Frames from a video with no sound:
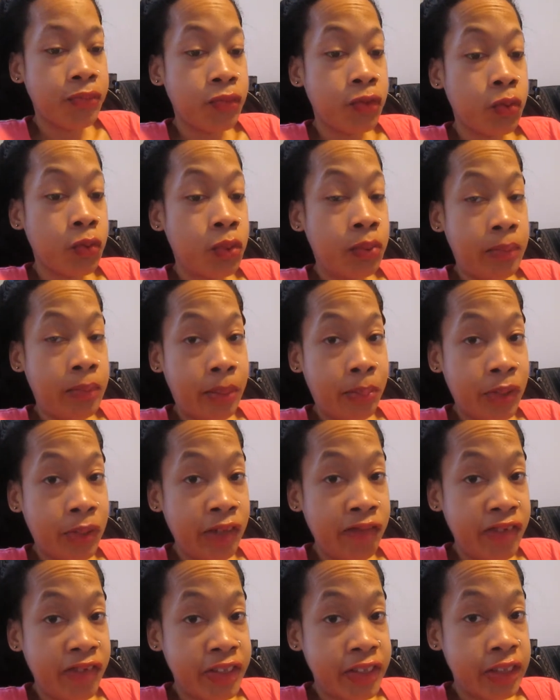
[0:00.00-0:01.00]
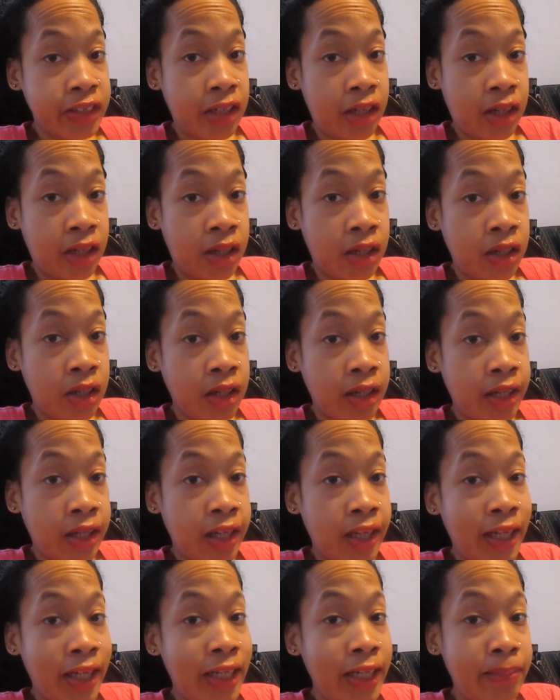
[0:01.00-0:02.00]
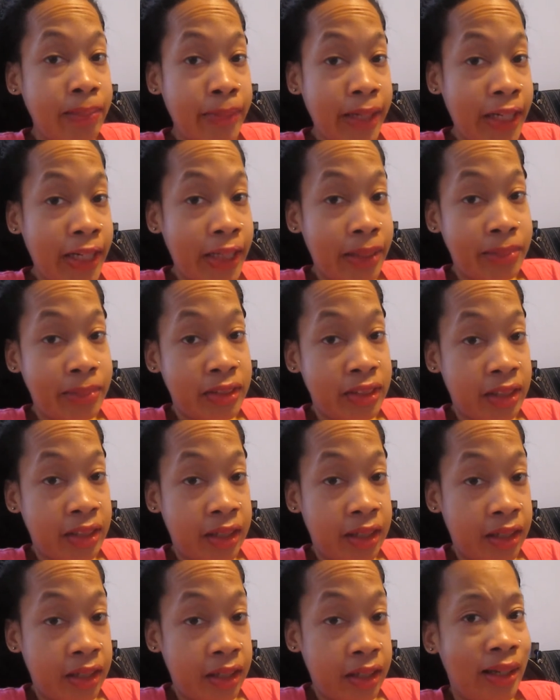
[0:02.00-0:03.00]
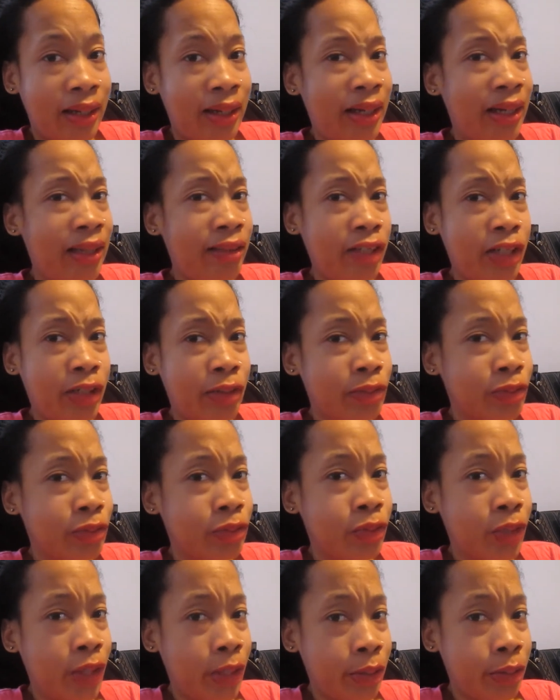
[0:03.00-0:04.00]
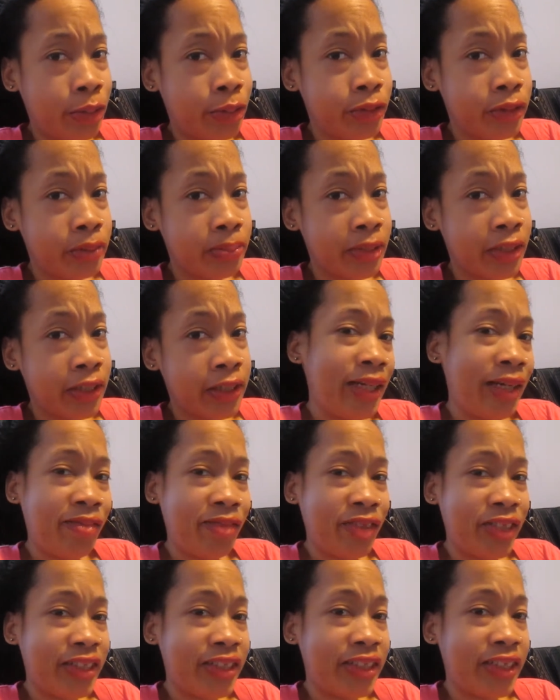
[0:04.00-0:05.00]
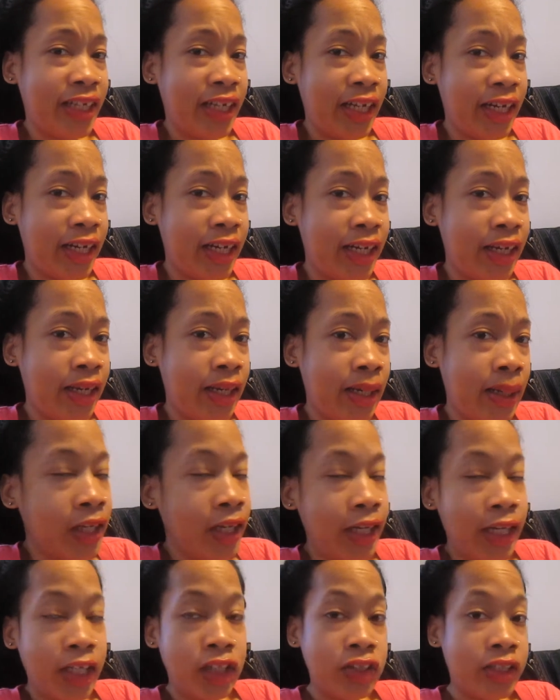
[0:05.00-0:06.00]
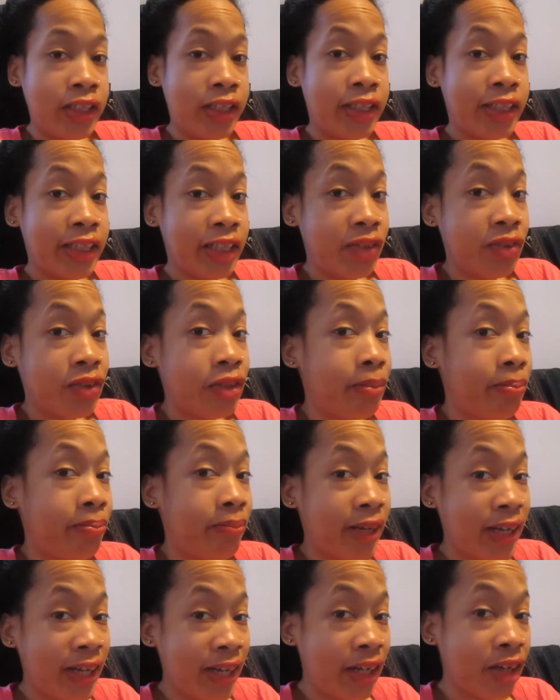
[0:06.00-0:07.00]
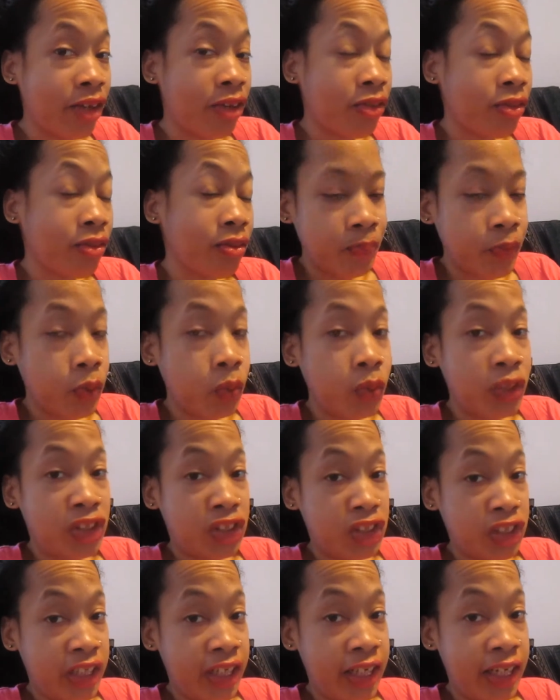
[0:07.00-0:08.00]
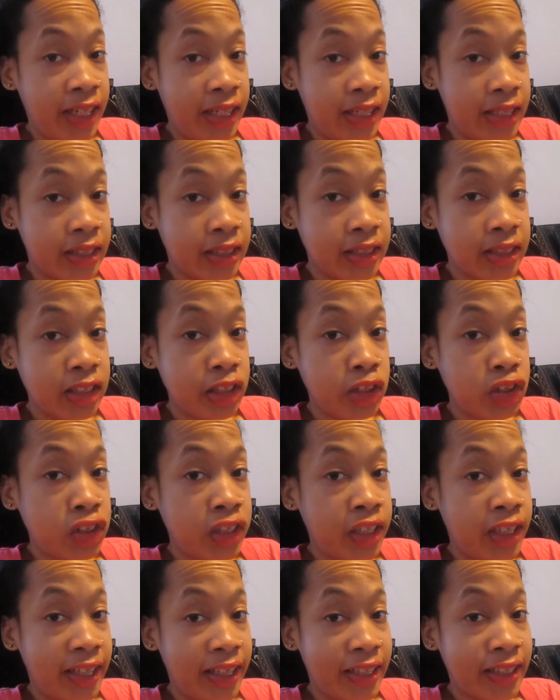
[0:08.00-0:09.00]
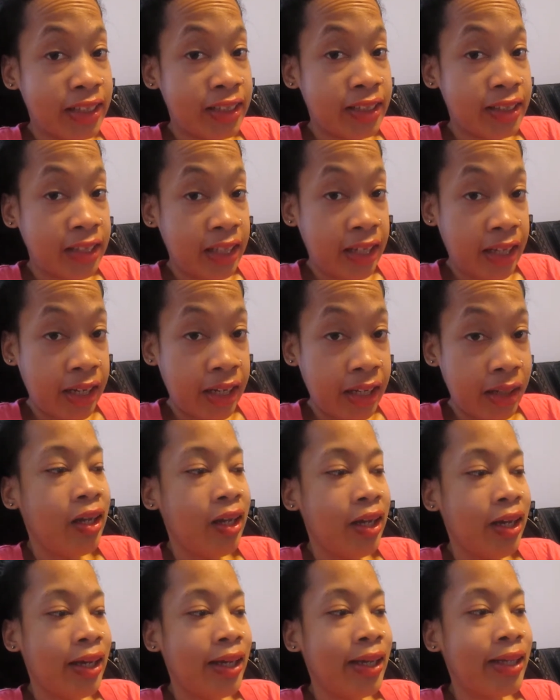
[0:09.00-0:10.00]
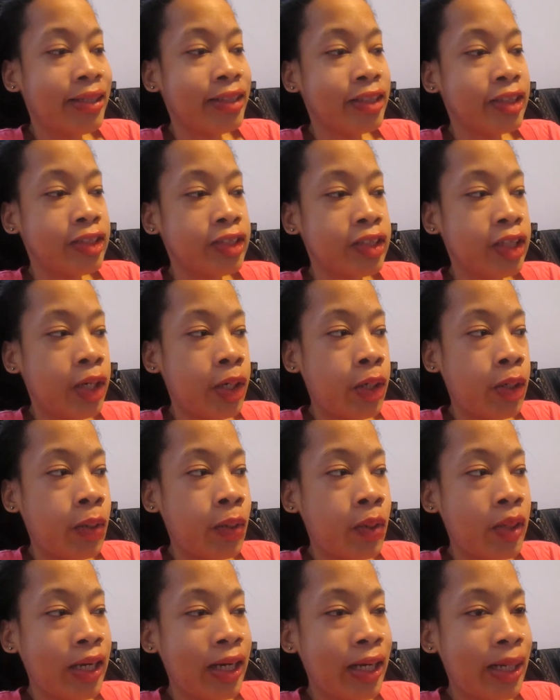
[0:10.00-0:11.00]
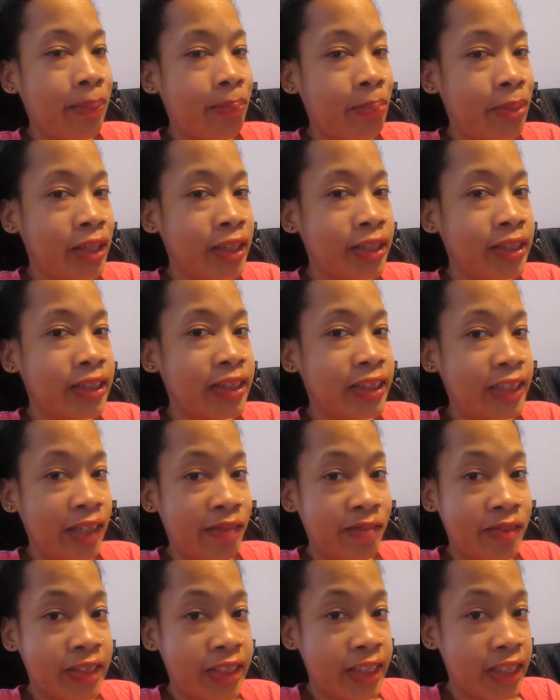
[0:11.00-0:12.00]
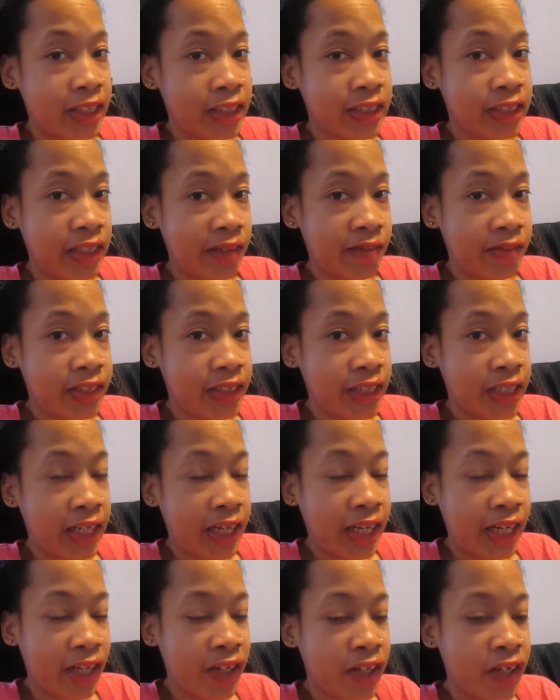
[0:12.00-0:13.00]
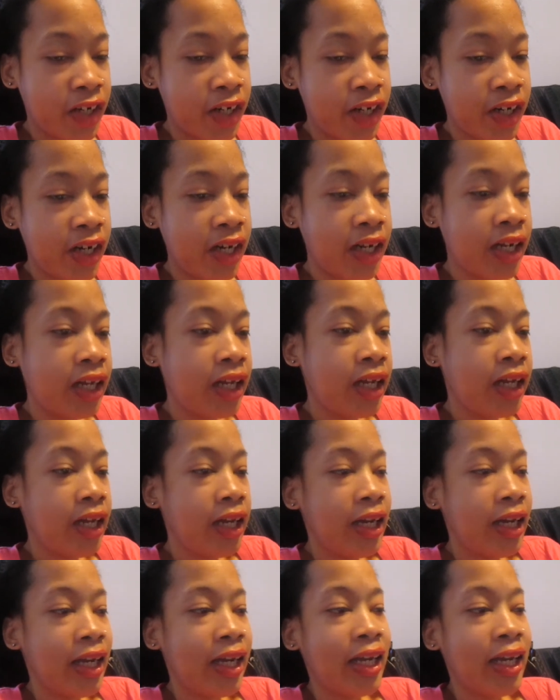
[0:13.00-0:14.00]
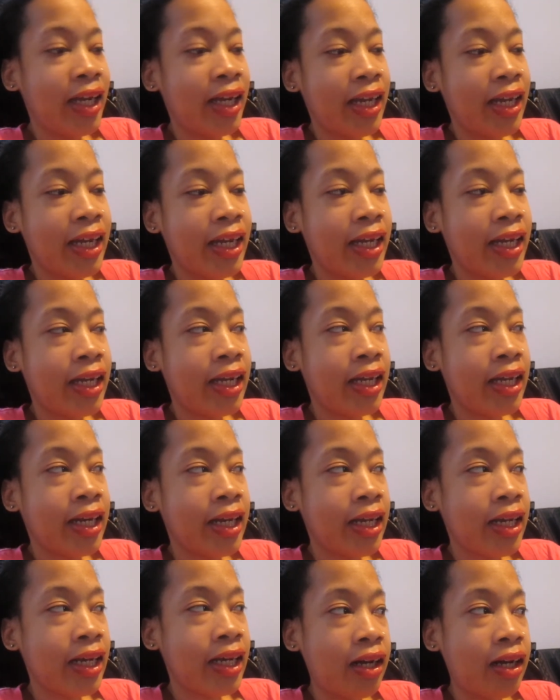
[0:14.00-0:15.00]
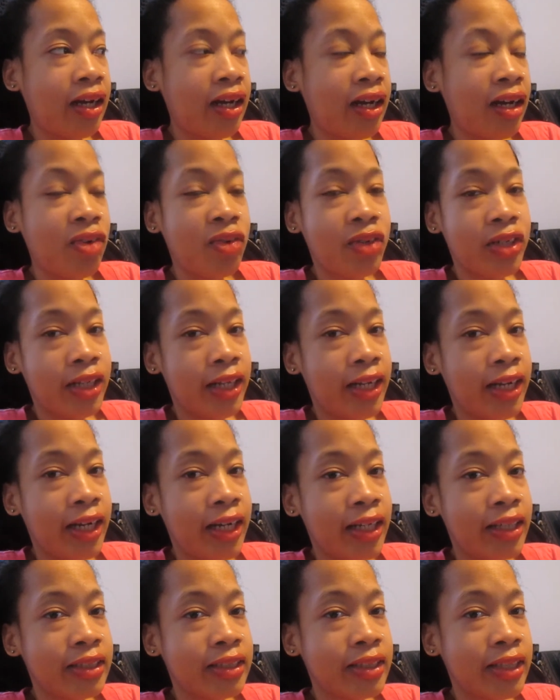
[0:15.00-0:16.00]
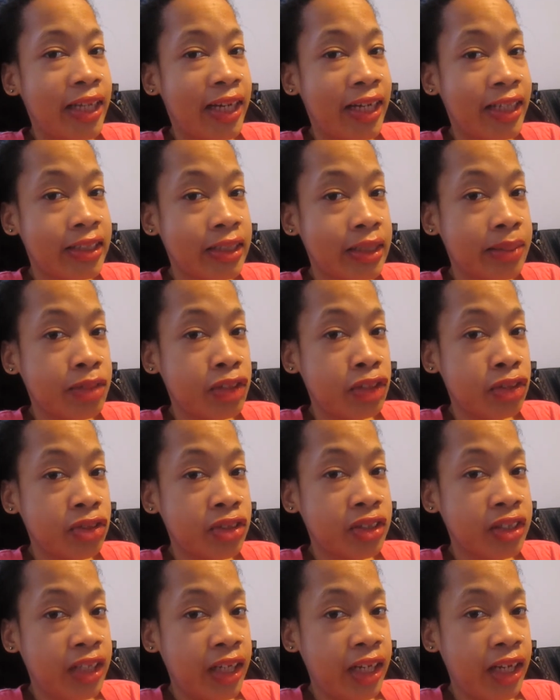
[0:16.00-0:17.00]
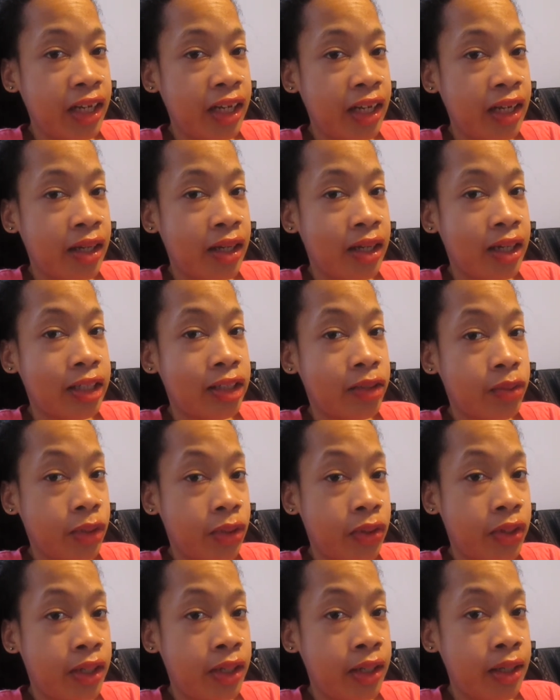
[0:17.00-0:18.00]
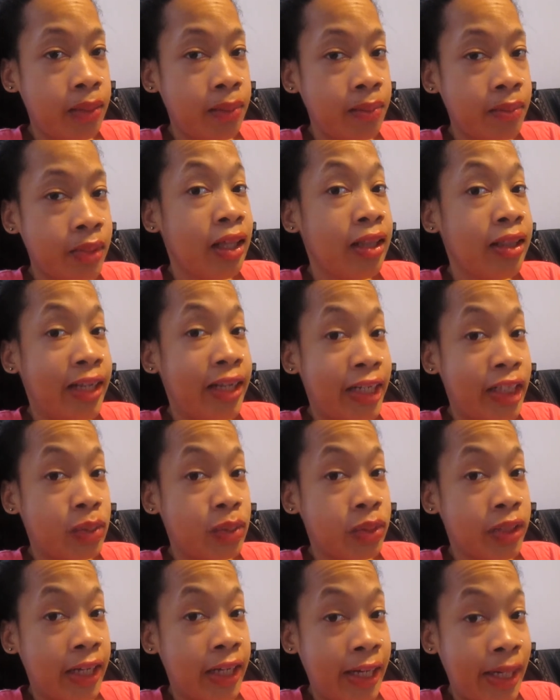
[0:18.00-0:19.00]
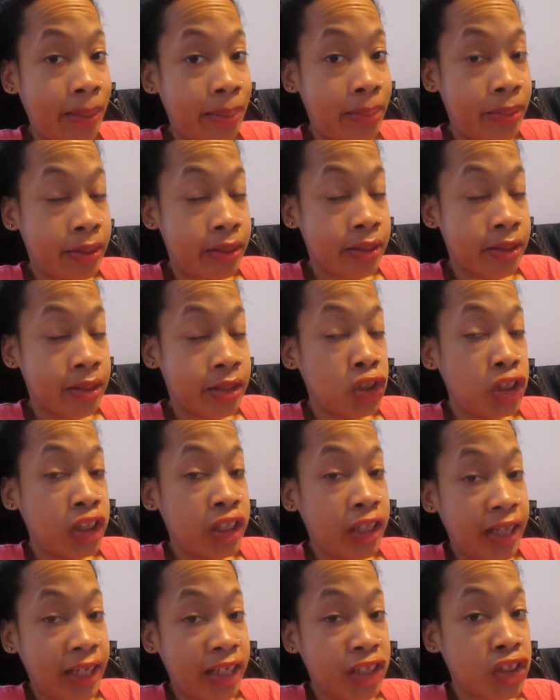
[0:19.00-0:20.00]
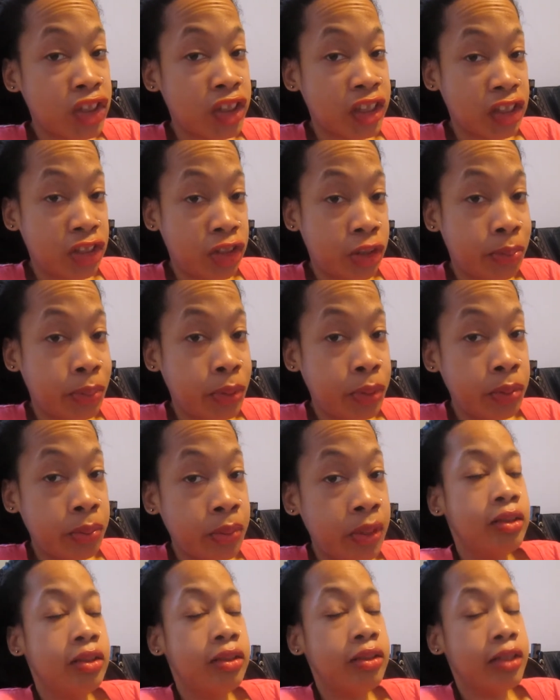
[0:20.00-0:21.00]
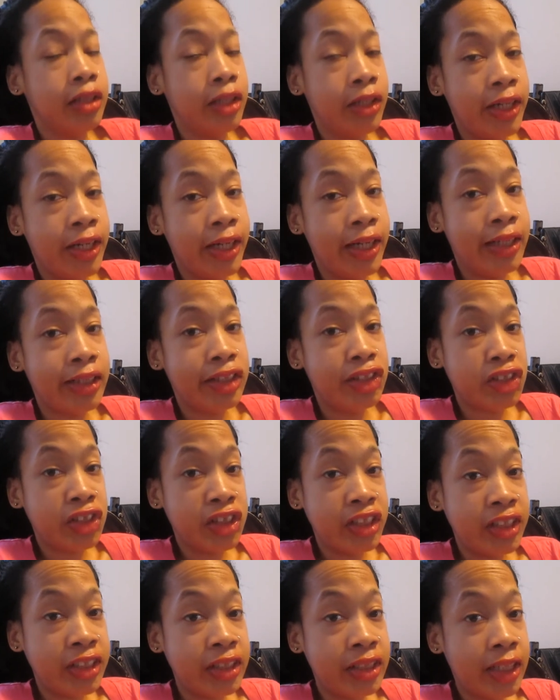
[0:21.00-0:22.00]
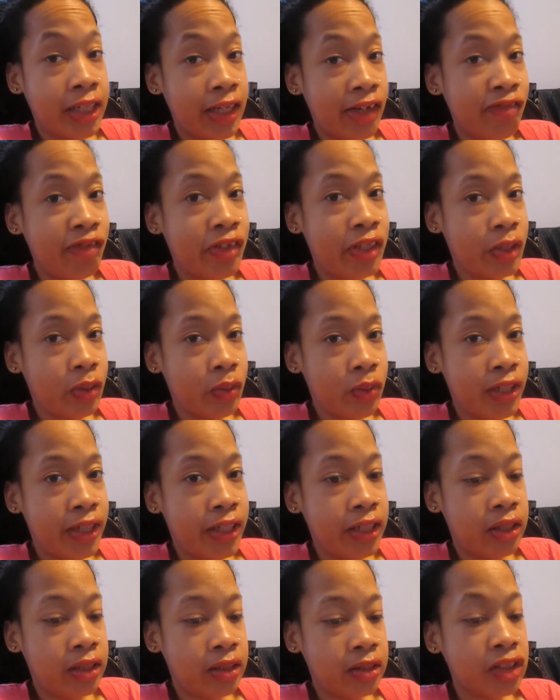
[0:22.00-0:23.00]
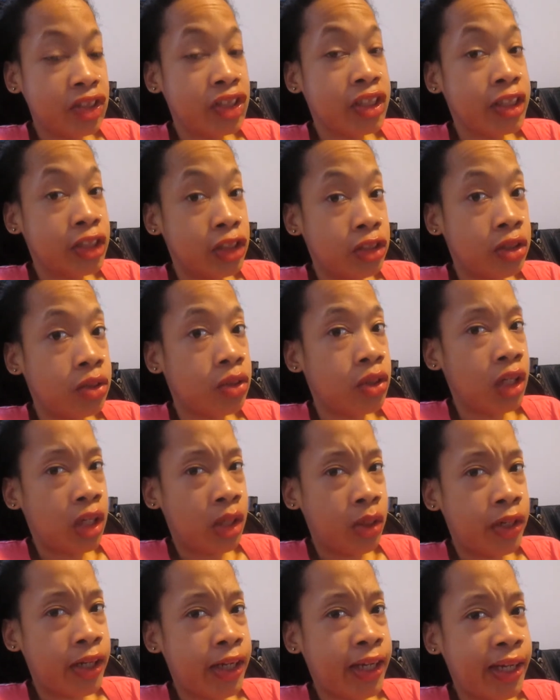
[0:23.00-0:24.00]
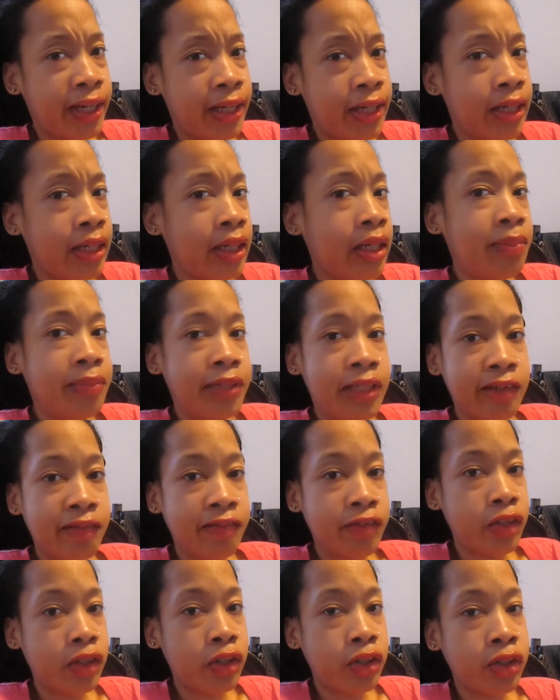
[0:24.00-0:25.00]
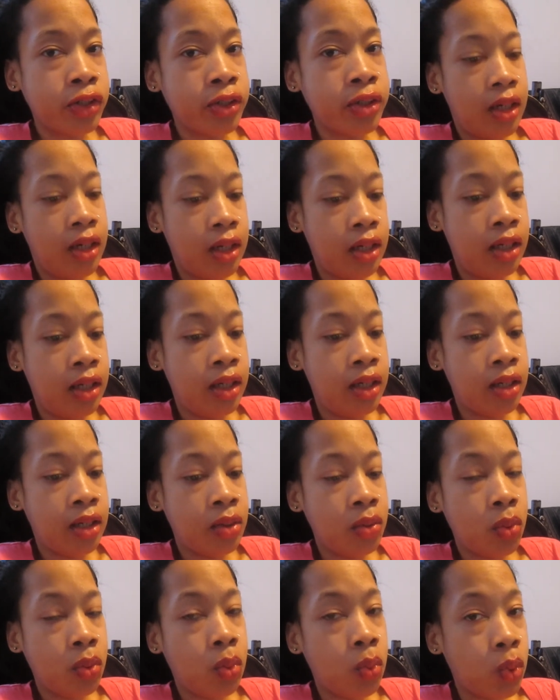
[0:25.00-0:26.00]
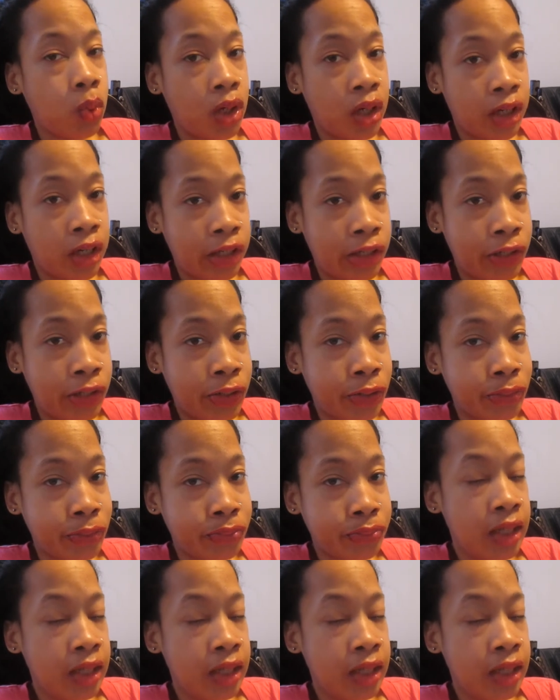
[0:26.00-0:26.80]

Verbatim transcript: With my previous dog, it didn't make him sick. I thought it was gross because after he did it, he tried to lick you in the mouth. When she does it, she gets sick. And so I put 17 17 together and I realized last time she was sick and throwing up, that's what happened. She ingested her poop. So yeah, she's not feeling well. She's doing okay. I'm giving her uh water.